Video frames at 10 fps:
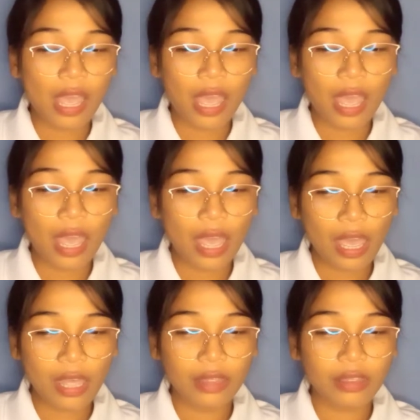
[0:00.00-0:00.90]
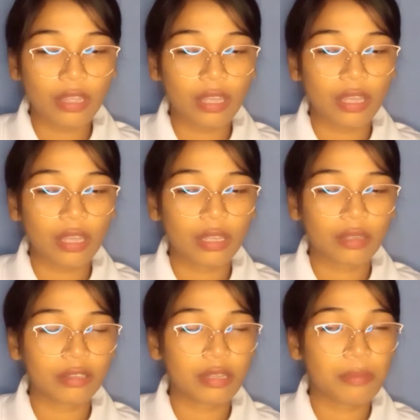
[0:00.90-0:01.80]
and the
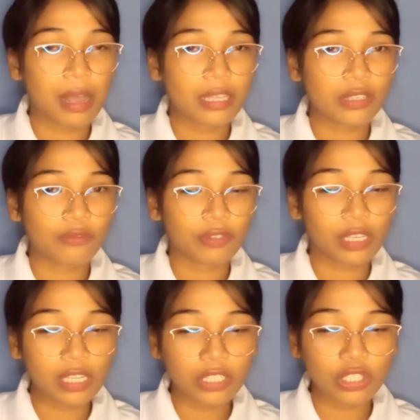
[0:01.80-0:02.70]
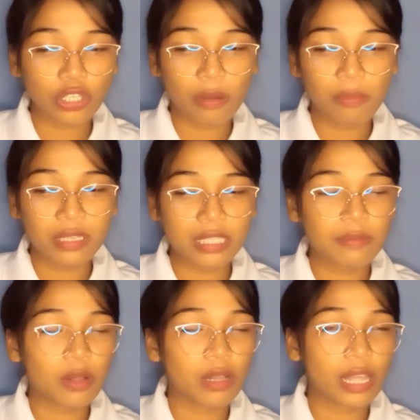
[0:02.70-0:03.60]
mass of each combustible
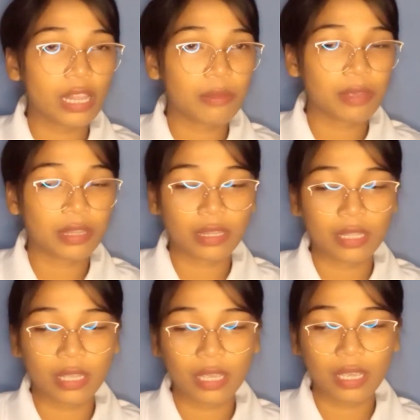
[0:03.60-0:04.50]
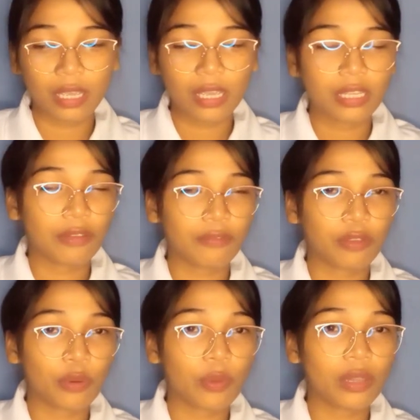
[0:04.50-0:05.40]
element in a fuel
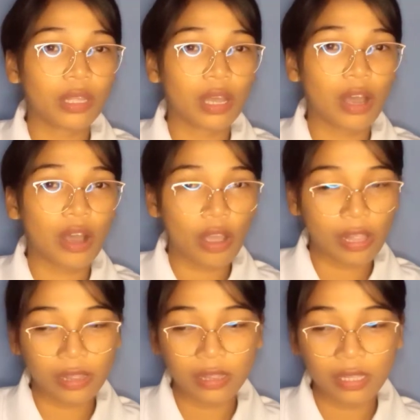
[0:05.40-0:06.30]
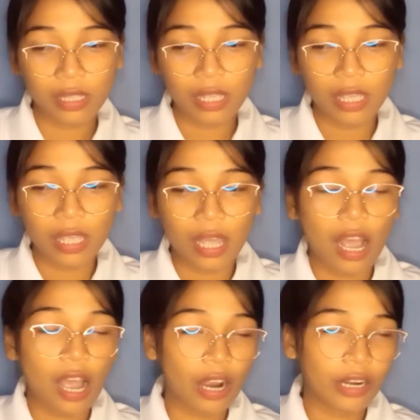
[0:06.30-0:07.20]
oil are.